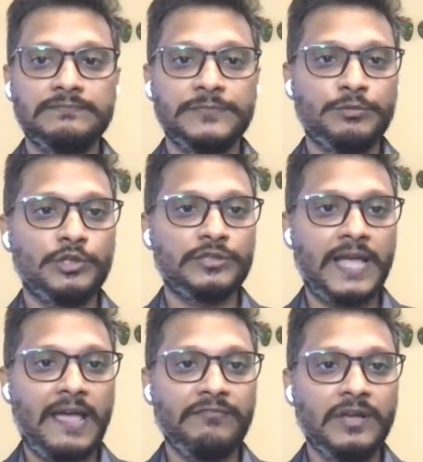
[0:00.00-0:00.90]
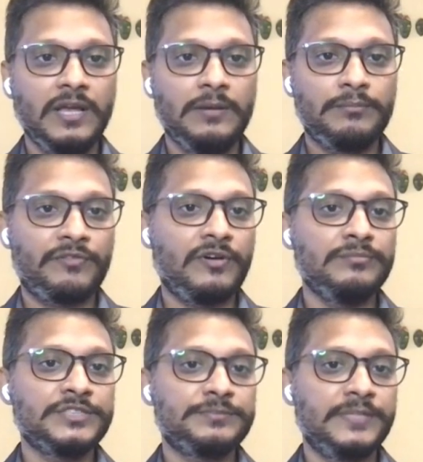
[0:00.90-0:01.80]
we want to have
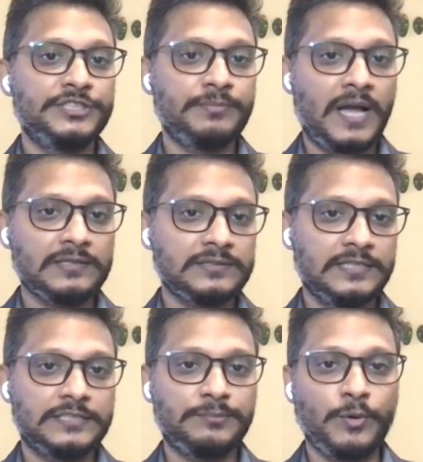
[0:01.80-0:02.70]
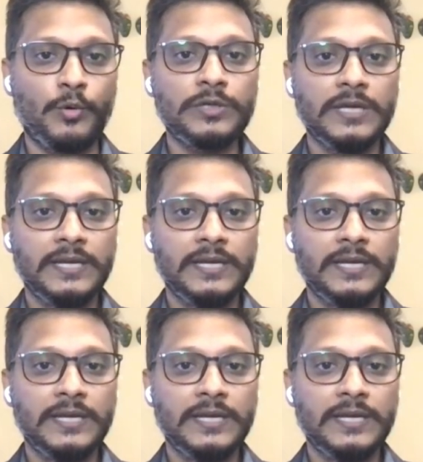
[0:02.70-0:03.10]
performance benchmarks and support